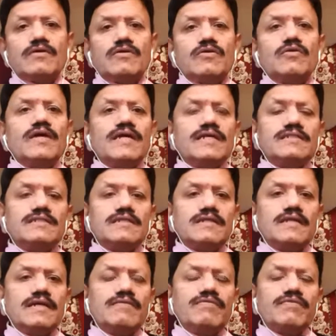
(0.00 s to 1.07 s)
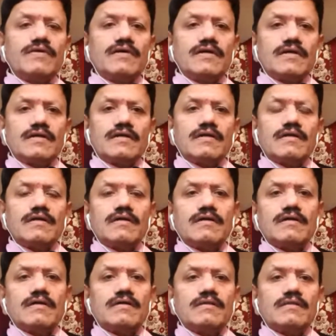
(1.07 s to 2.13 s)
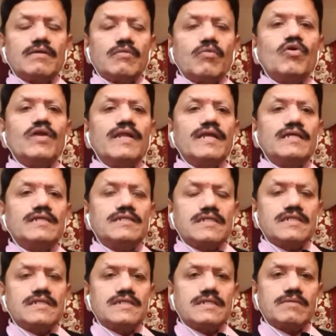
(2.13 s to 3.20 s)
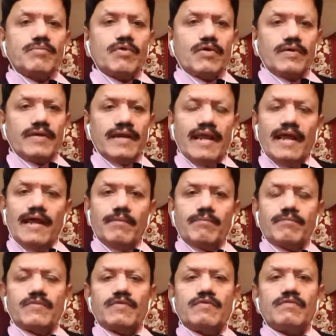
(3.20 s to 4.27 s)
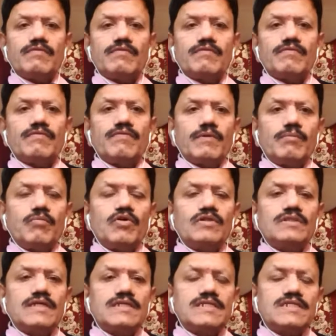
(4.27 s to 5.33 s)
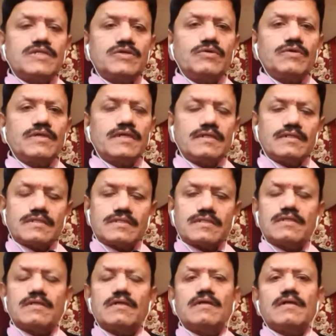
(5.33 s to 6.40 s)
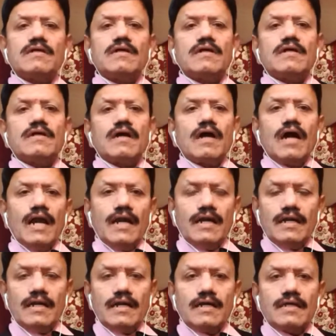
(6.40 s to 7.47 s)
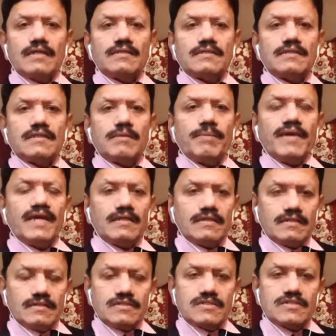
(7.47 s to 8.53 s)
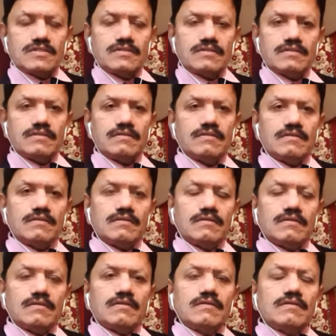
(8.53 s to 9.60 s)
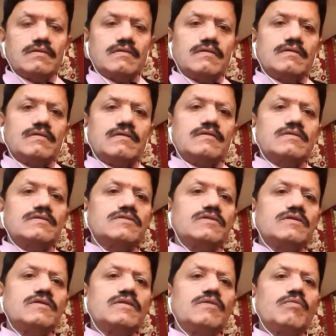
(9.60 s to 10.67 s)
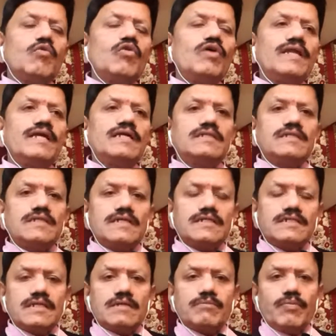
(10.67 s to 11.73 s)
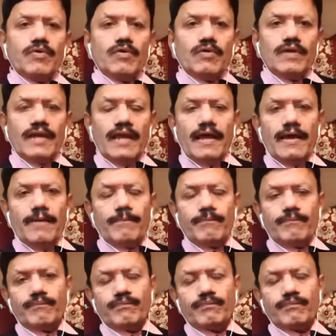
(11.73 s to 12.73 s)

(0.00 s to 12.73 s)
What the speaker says: Today is the day for the orientation program for both the students and the parents. So the orientation program